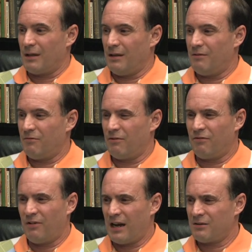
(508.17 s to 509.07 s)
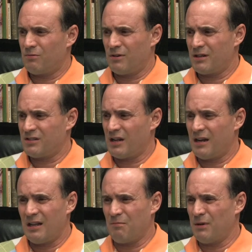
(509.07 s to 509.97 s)
In fact, we're
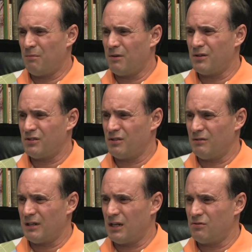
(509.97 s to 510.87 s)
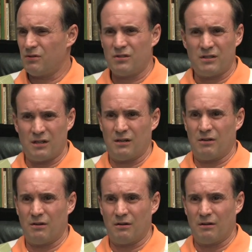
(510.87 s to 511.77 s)
excited that people are still interested in
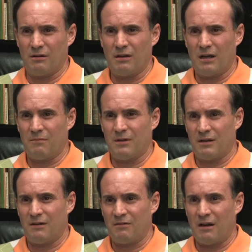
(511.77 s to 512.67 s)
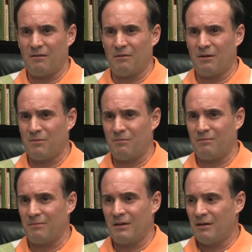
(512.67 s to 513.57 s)
her. I mean, I'm
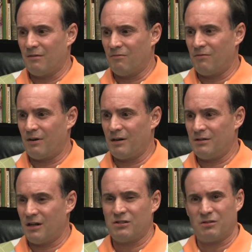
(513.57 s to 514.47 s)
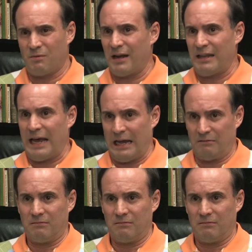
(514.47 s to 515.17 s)
very touched by that.